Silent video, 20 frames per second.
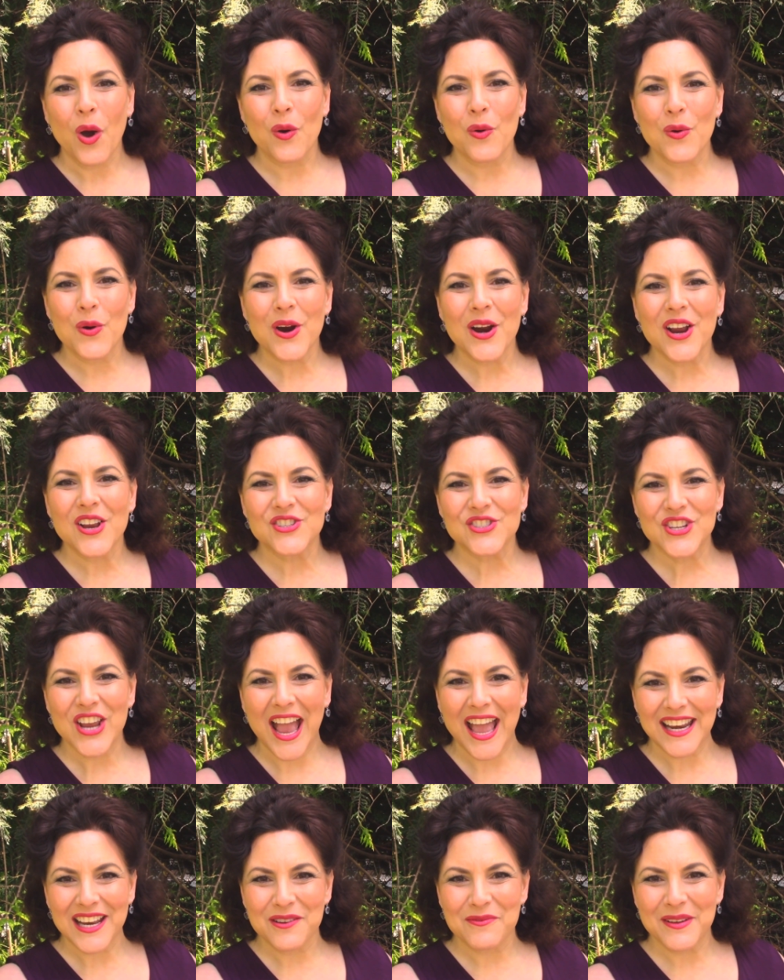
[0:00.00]
or
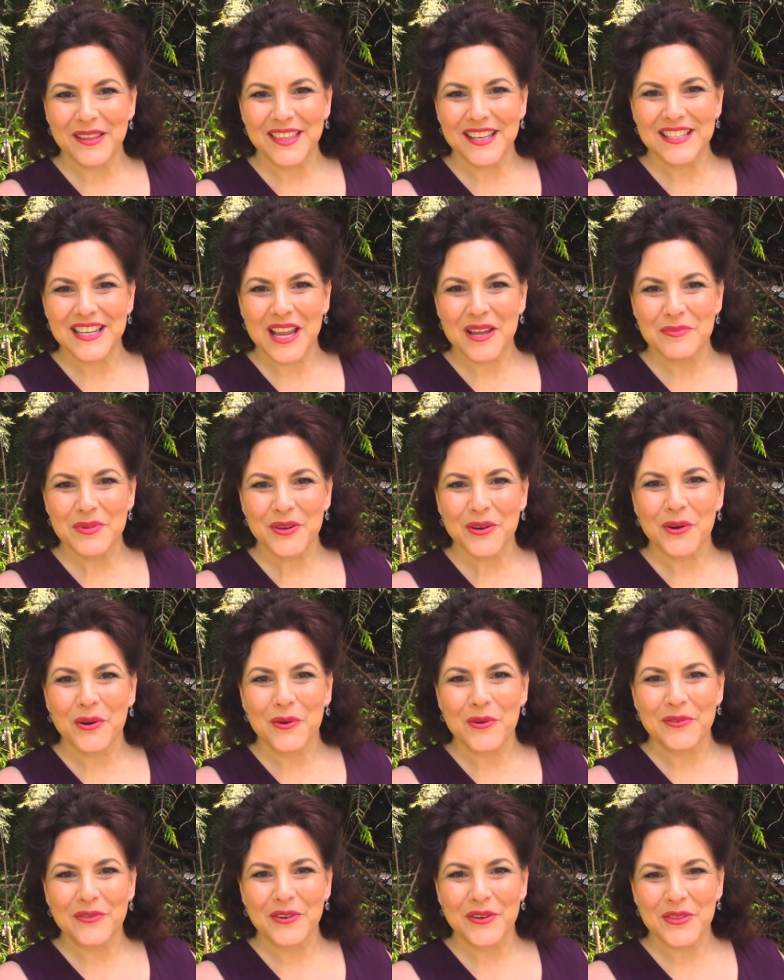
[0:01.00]
chatting with a neighbor
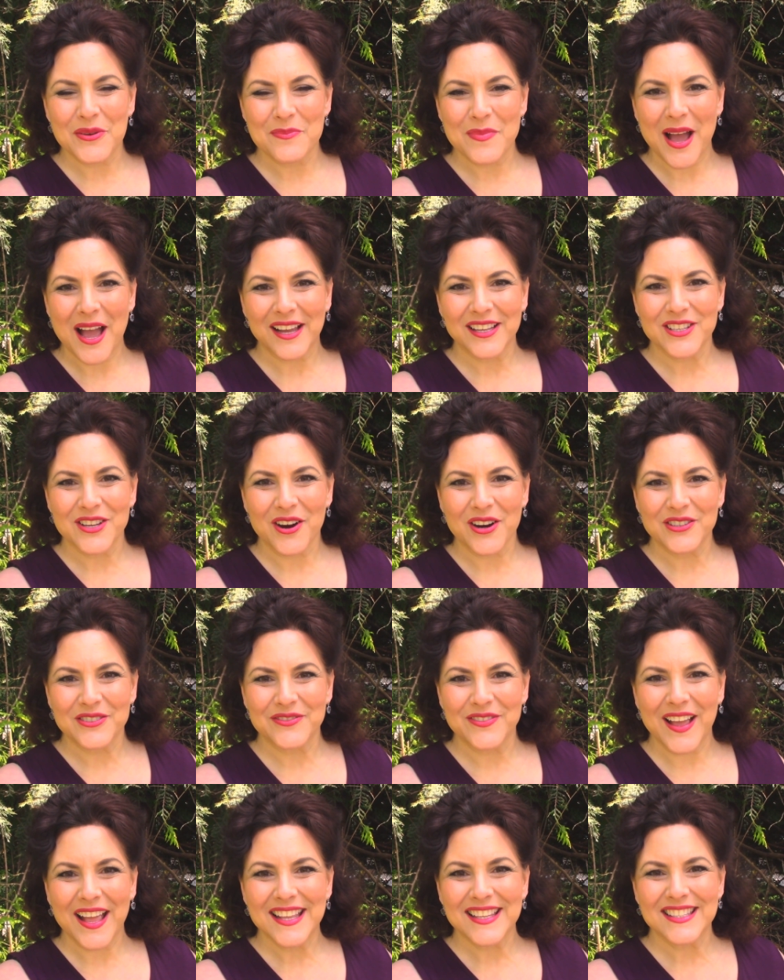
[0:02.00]
over the backyard
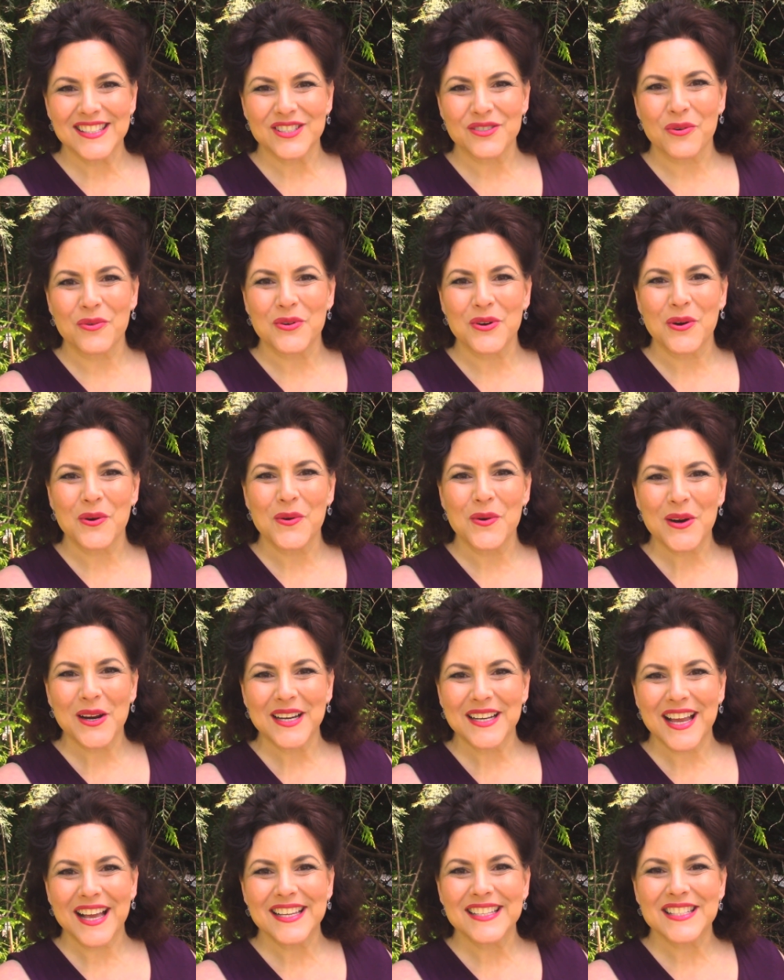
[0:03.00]
fence, or
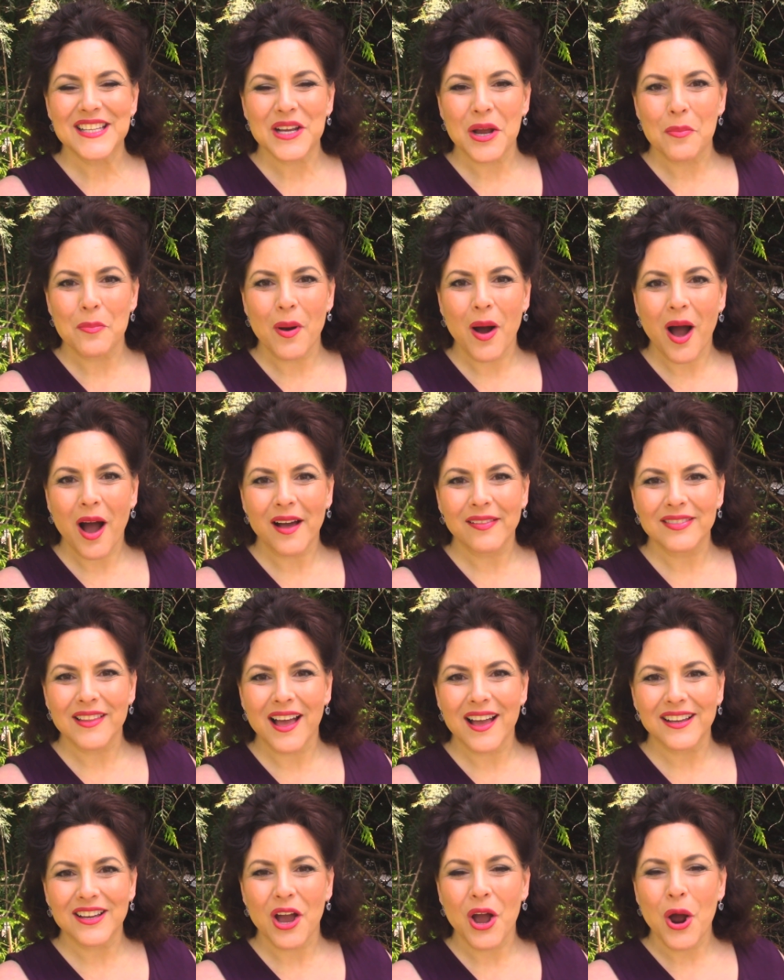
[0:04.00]
organizing a
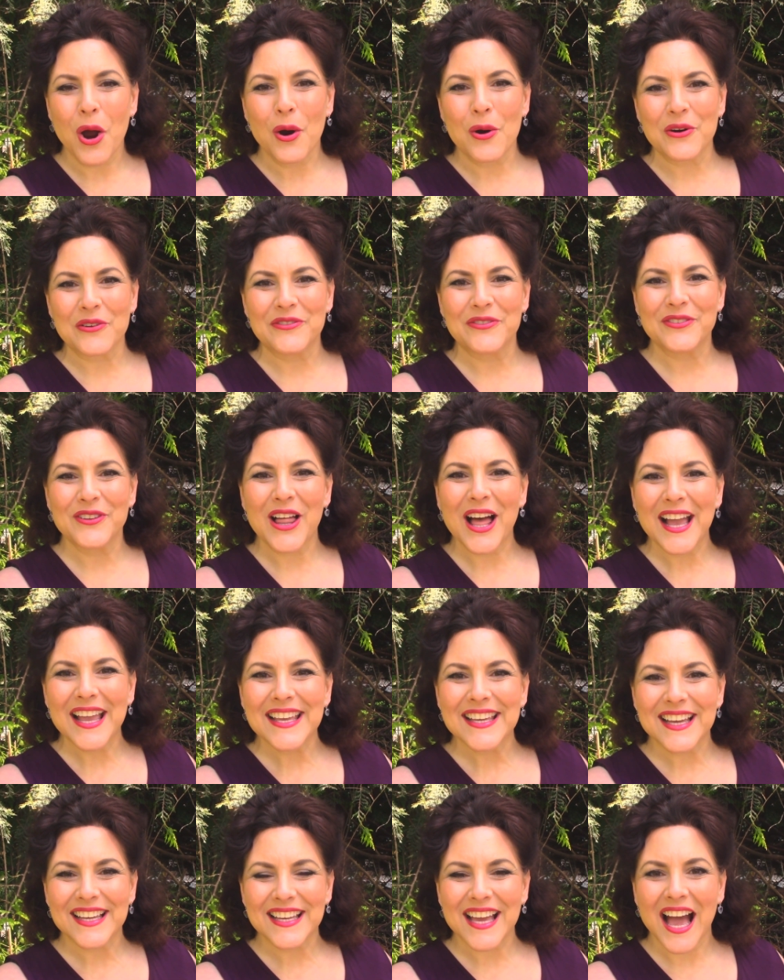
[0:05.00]
potluck, or
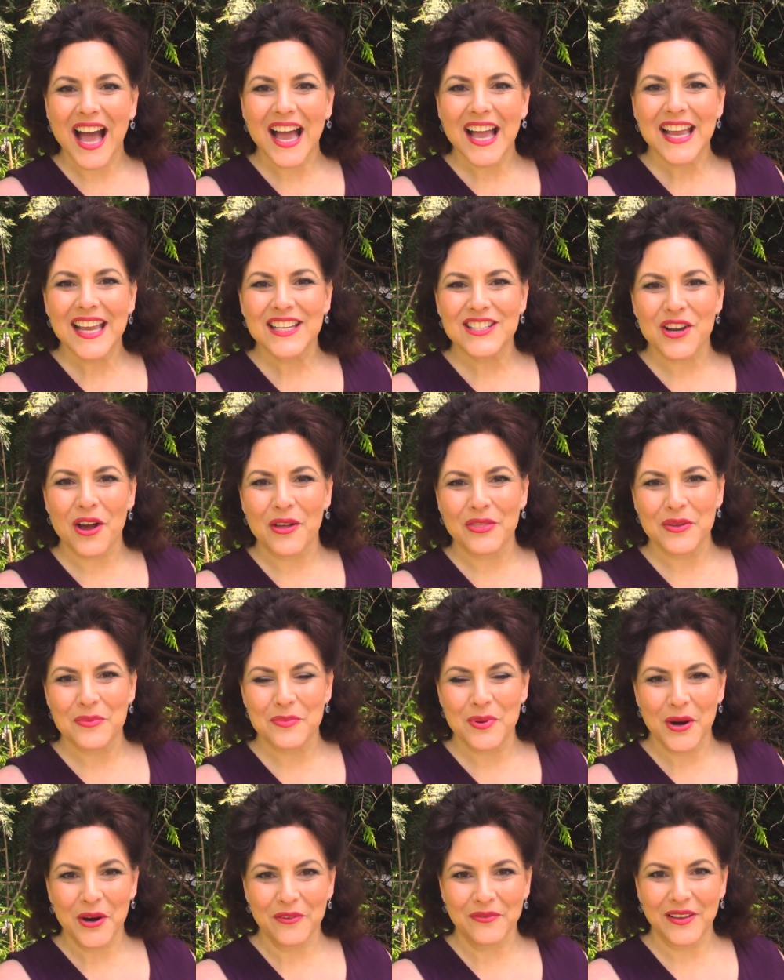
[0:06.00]
flying a kite on the
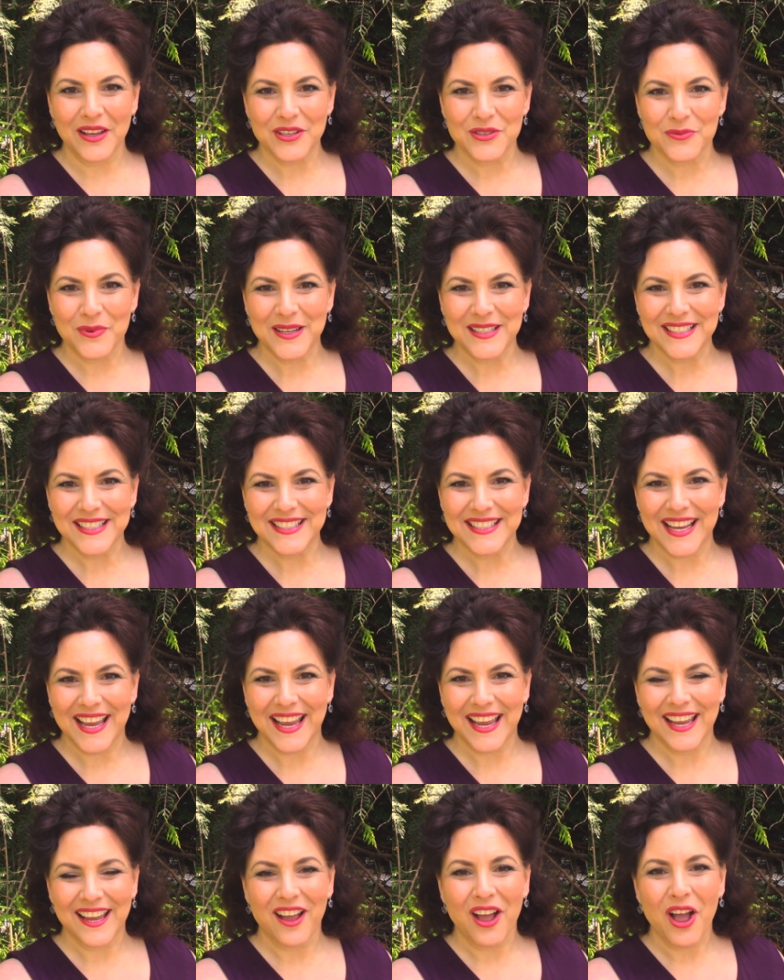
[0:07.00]
perfect windy
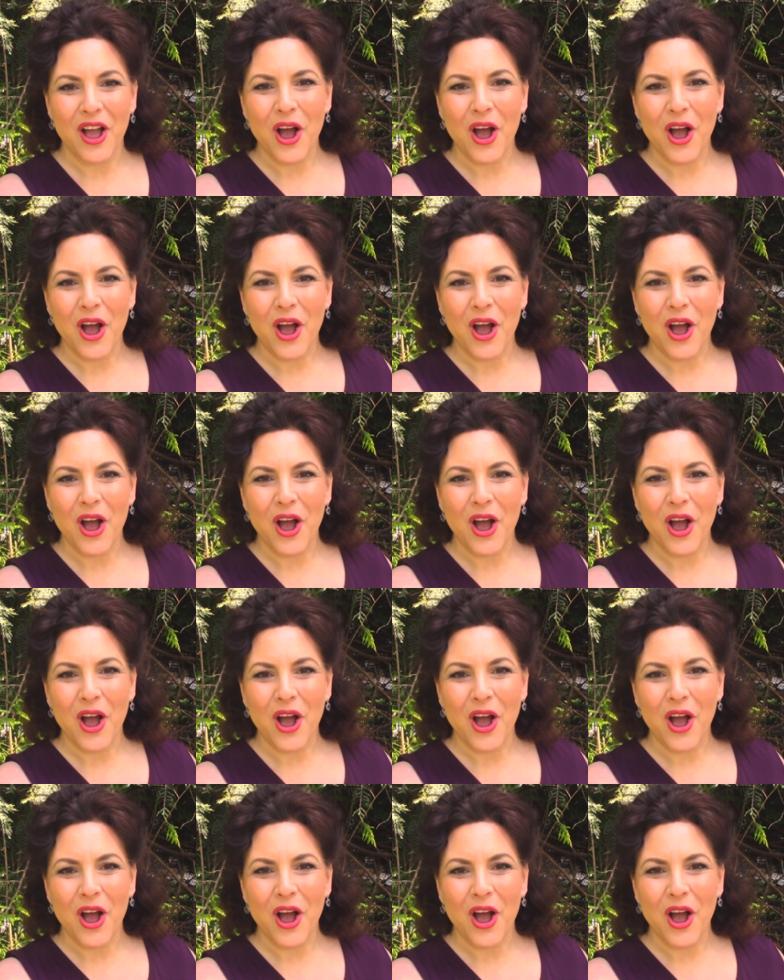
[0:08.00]
day.